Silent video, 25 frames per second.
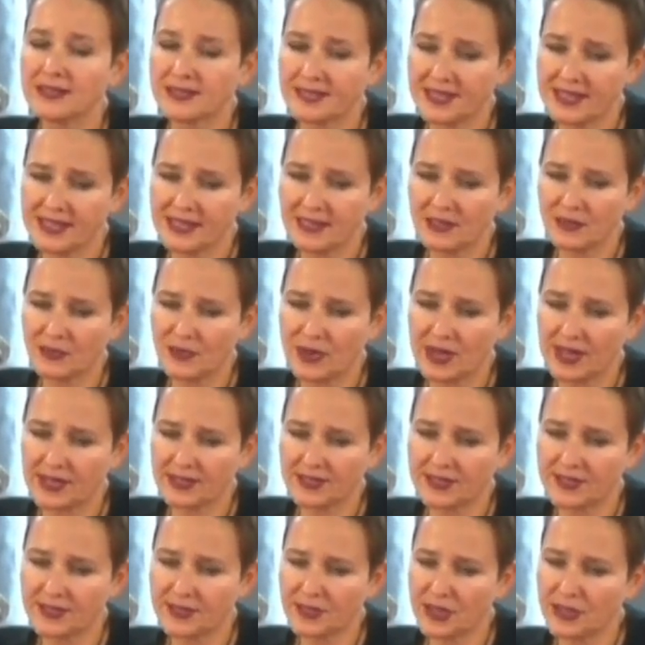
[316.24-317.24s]
As Hegel
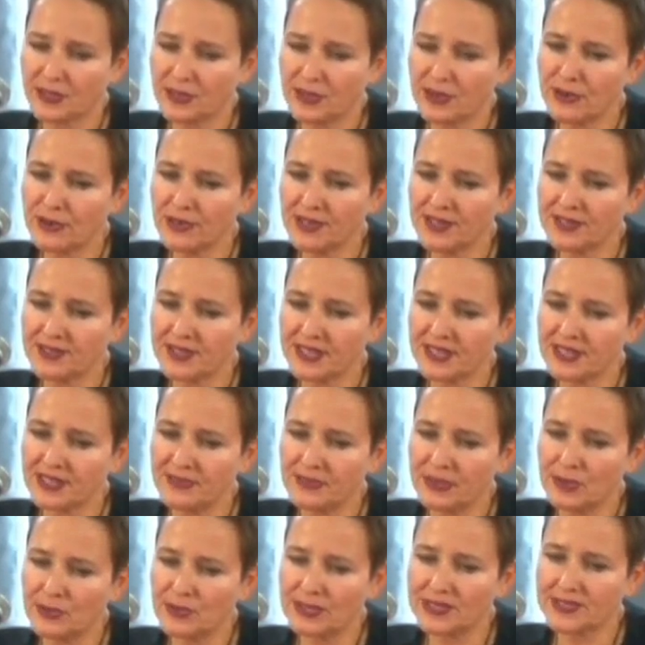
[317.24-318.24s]
writes, not only the
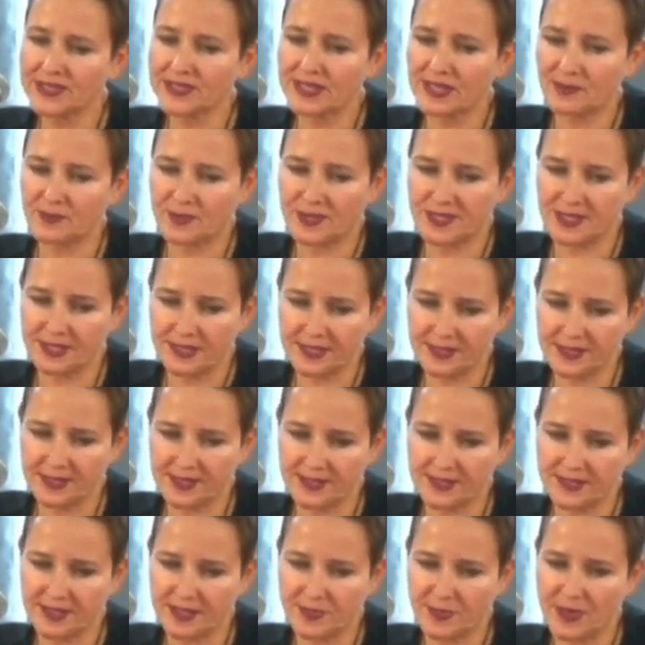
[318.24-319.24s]
individual's
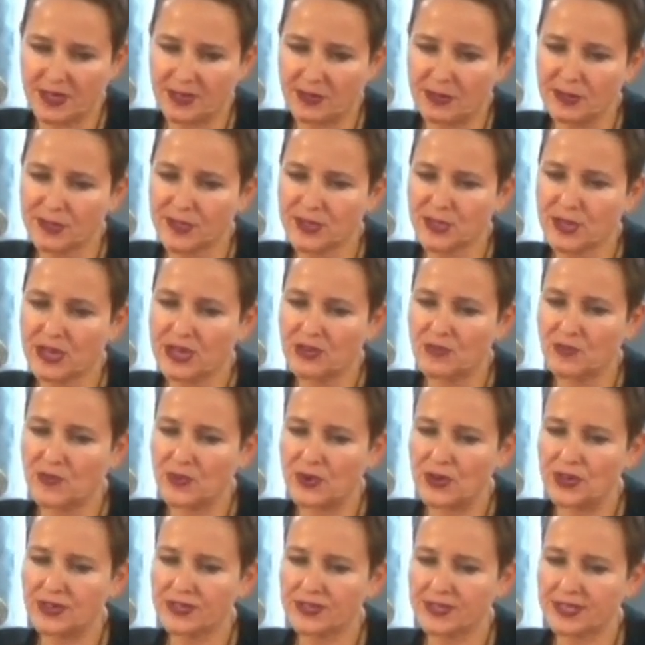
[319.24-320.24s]
subsistence, but also her
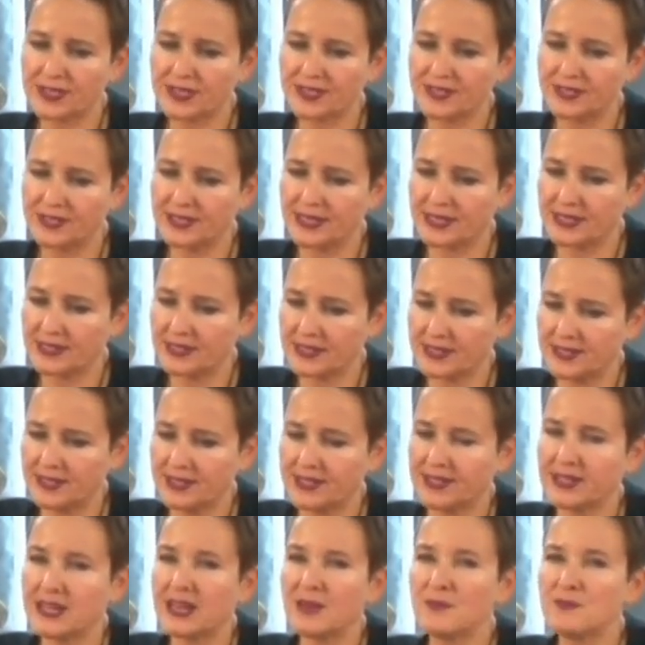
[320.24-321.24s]
worth and
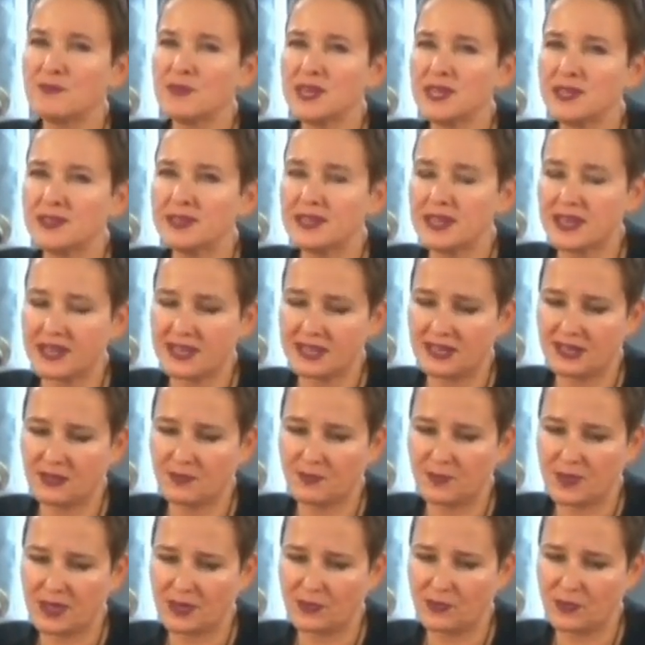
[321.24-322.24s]
dignity are
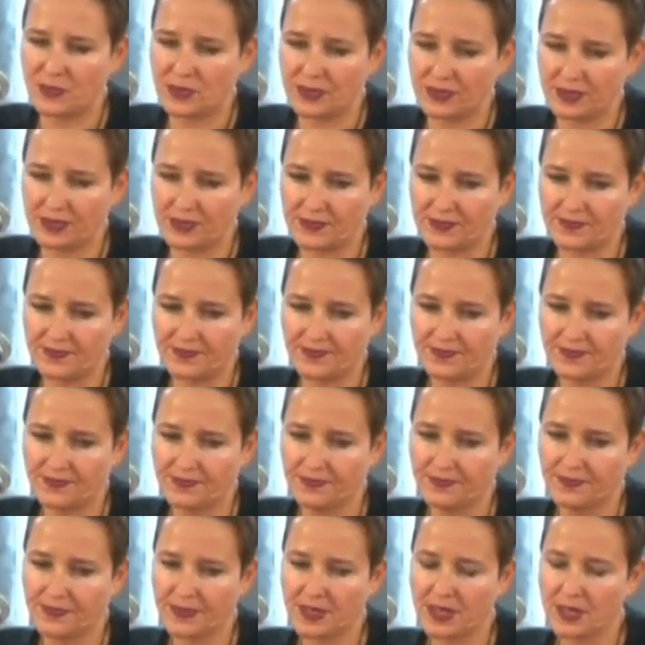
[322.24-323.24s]
mediated by work.
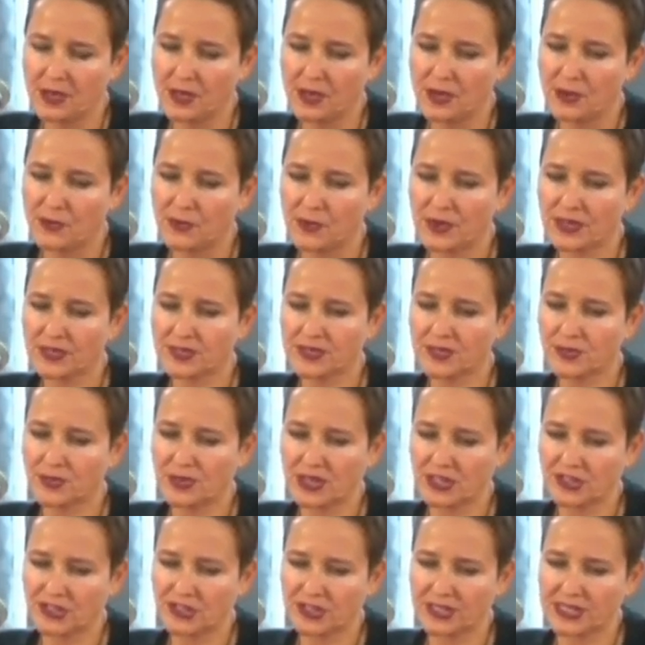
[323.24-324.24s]
Work
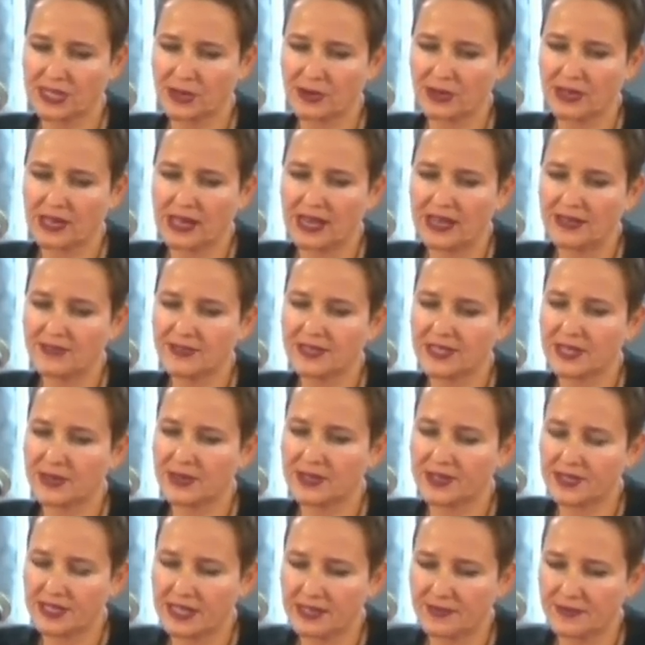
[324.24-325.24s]
structures our lives,
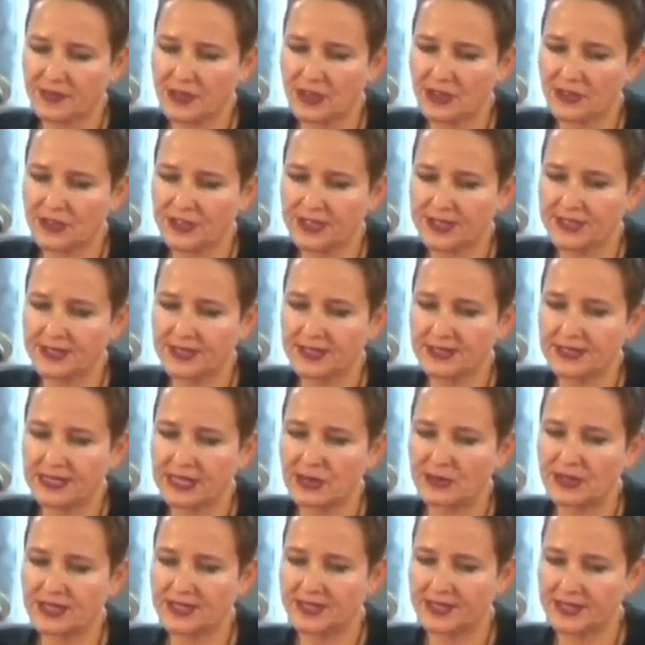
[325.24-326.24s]
our
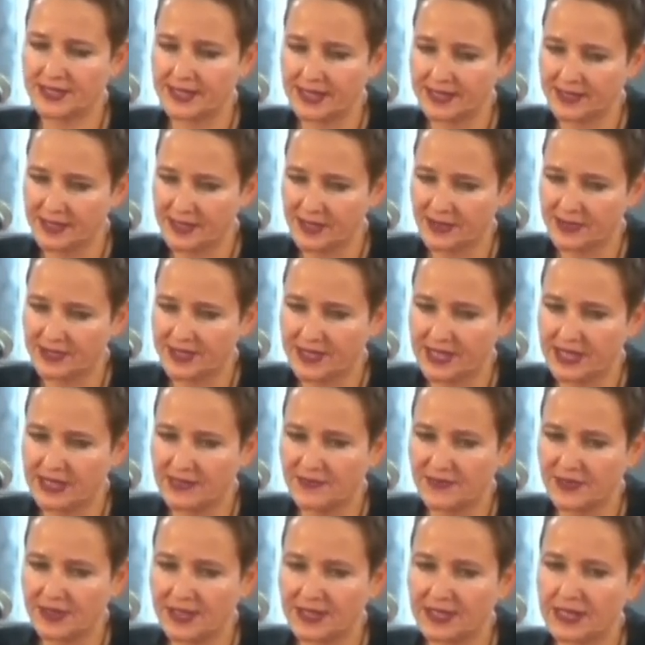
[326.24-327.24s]
self-consciousness, our sense of
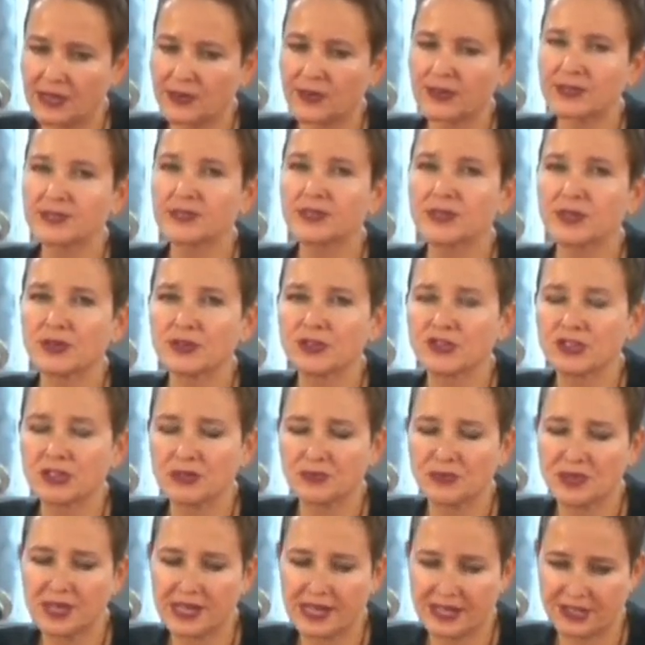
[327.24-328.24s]
self, and our
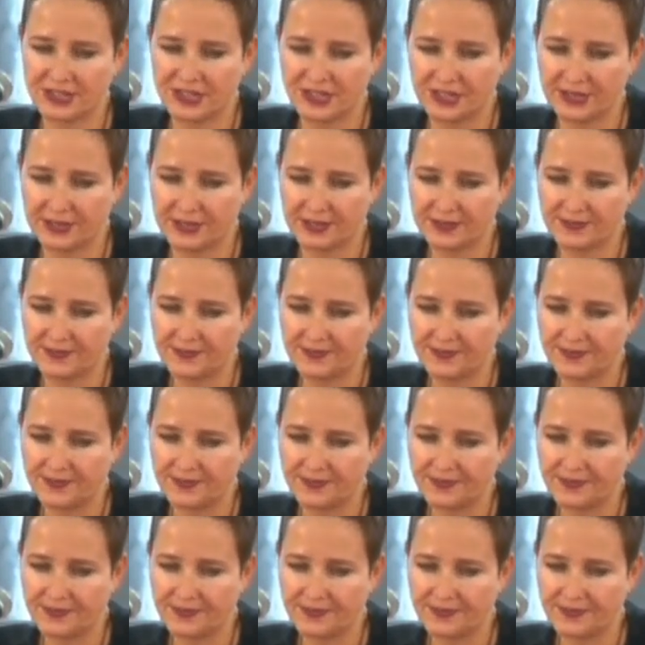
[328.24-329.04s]
social relations.